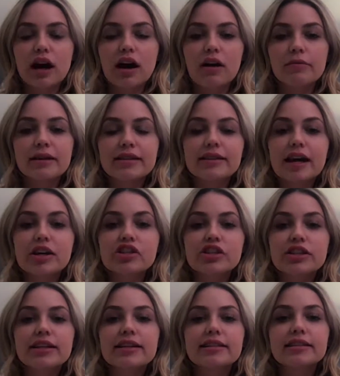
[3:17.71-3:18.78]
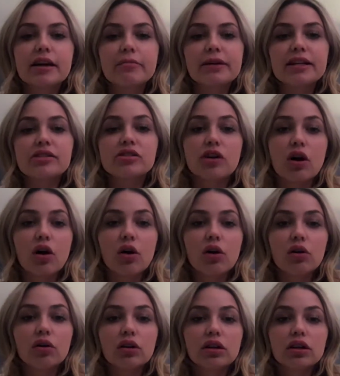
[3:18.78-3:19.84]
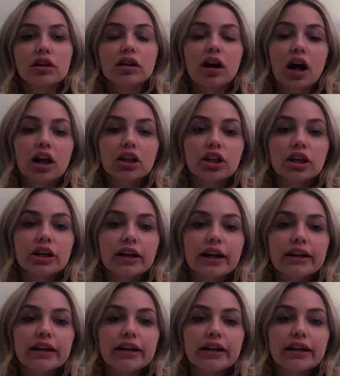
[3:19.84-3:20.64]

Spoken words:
It's actually a semi-dull color.